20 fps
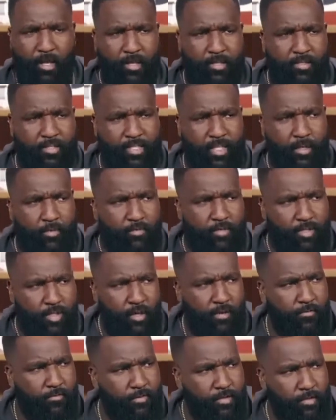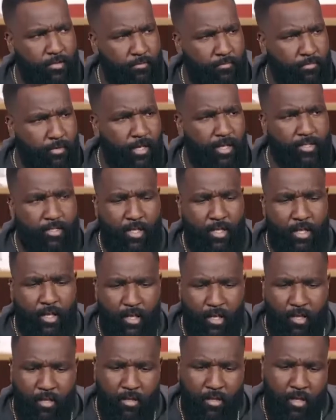that's Secret Service. Is the president
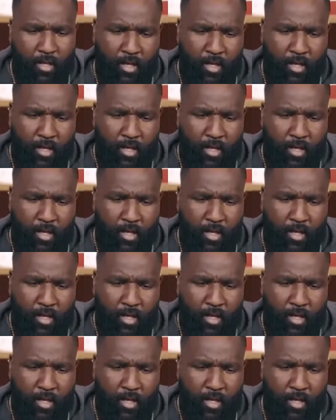here?